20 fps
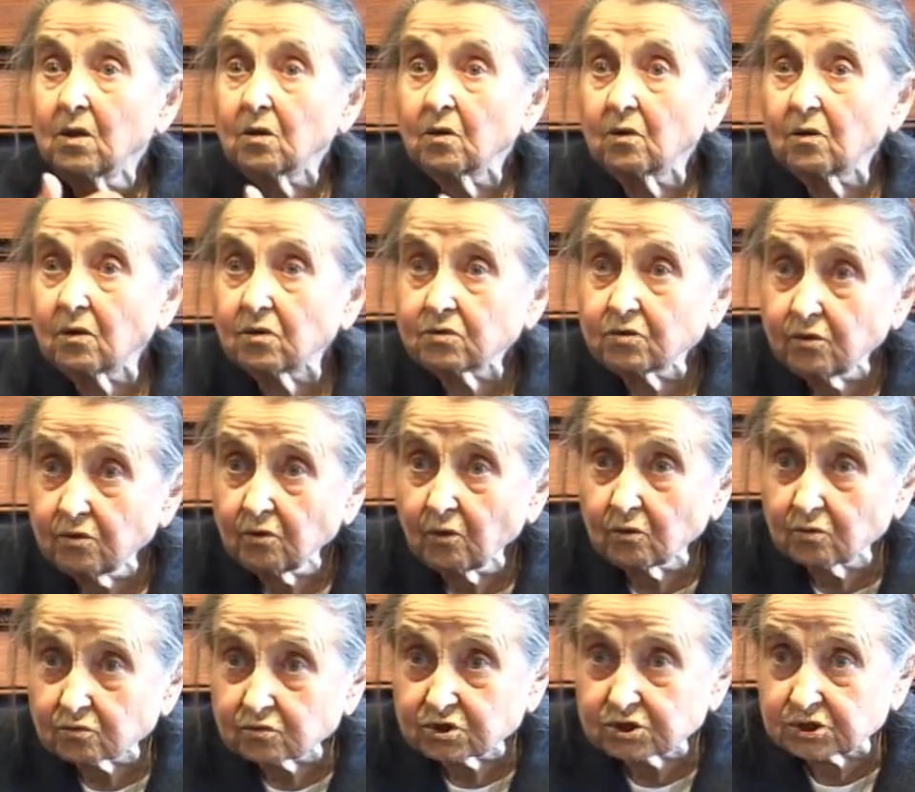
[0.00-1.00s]
or, you
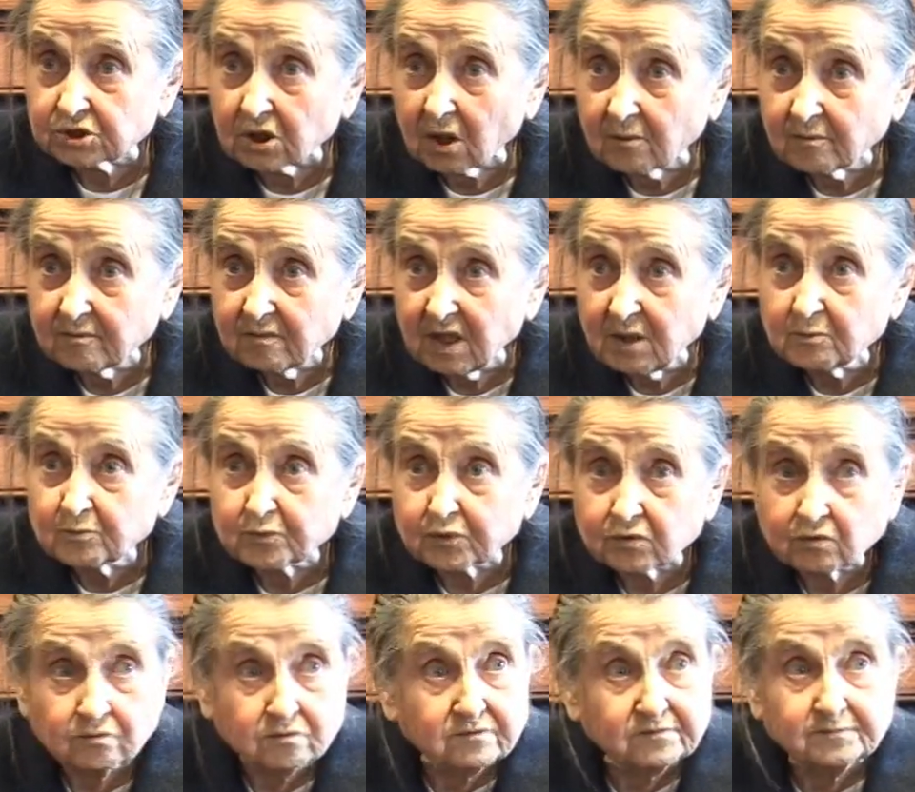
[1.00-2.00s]
know, some
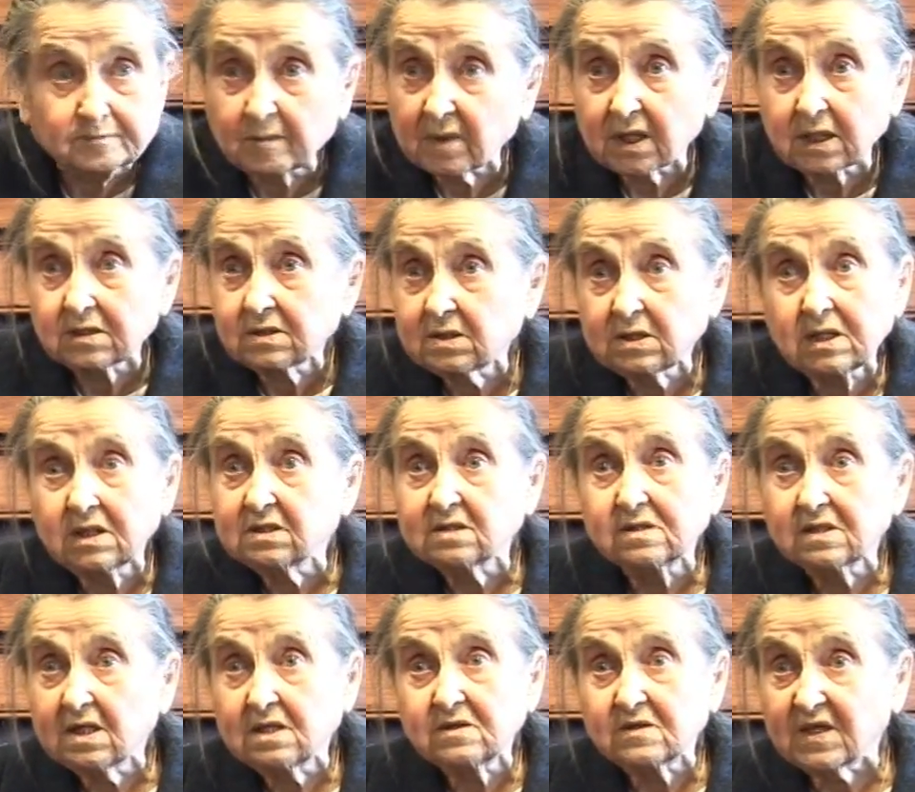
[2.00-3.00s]
improvement
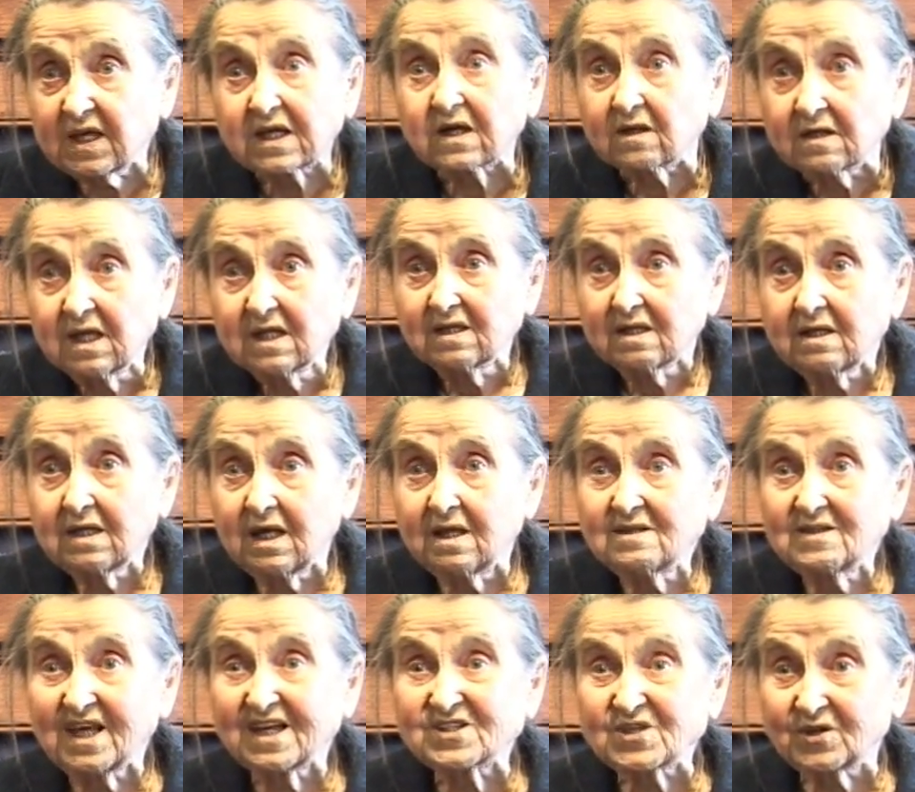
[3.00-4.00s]
in
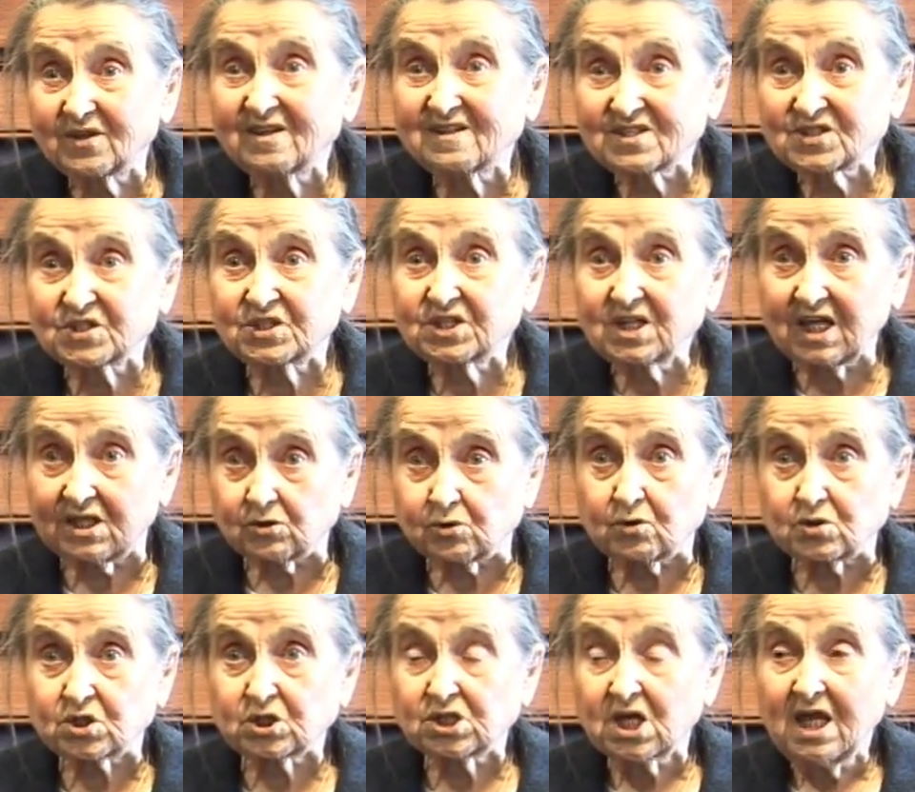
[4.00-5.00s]
their
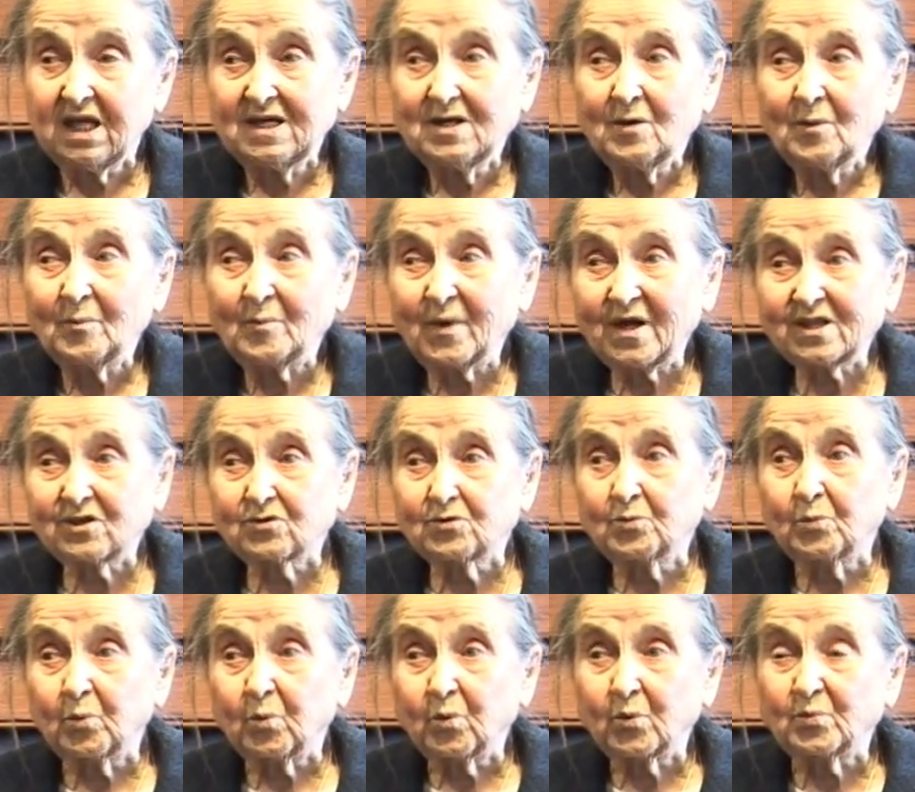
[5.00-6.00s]
status. But
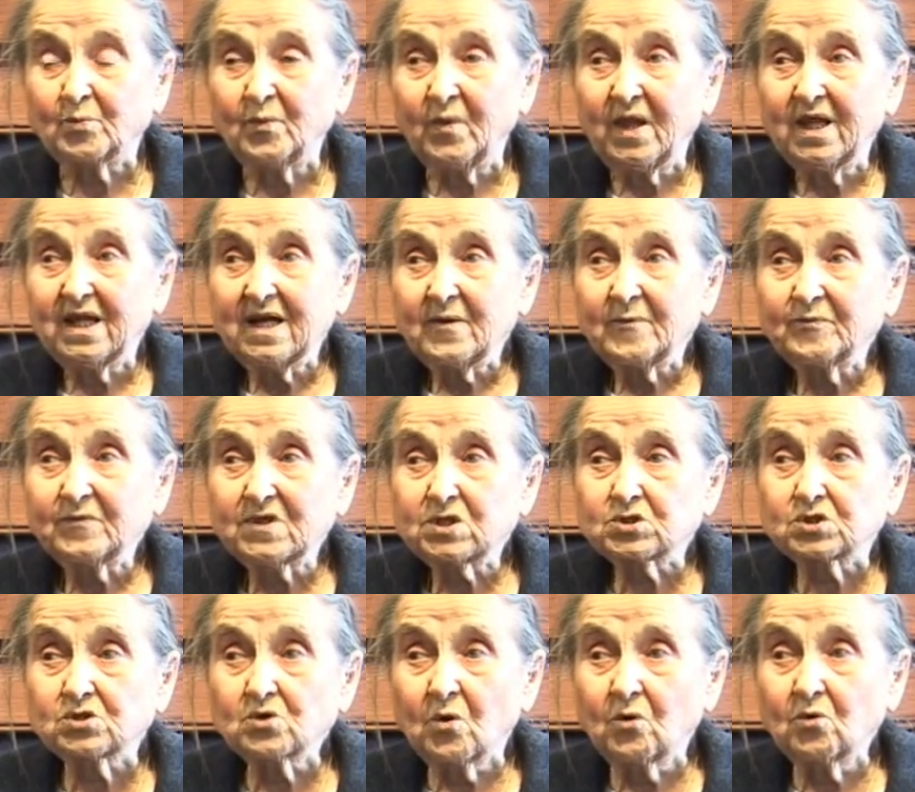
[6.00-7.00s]

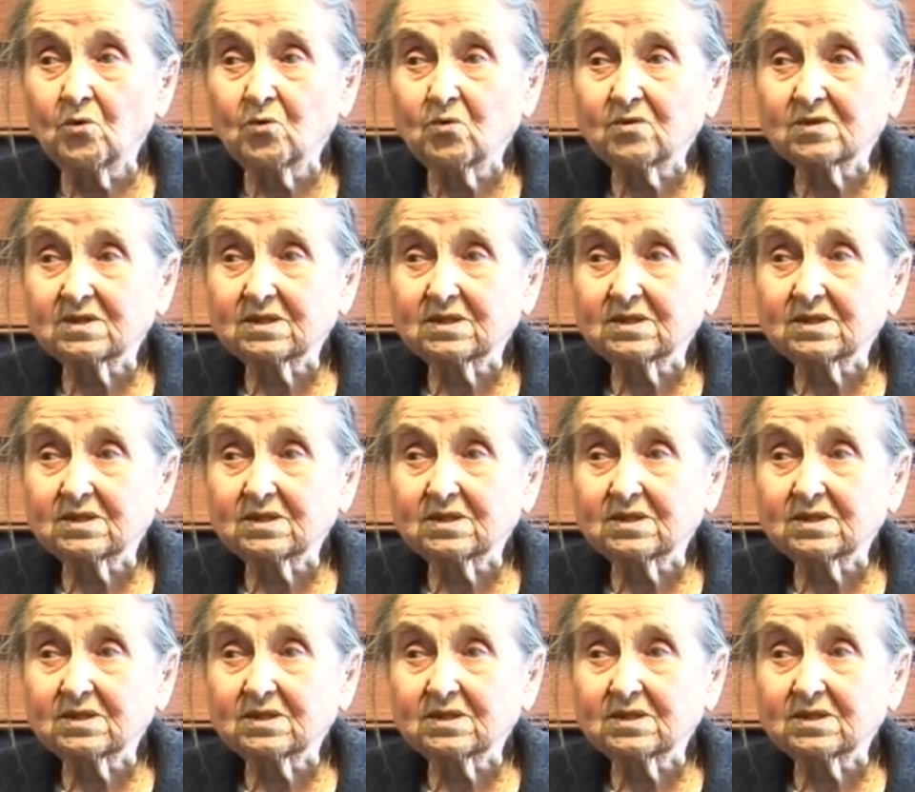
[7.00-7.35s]
so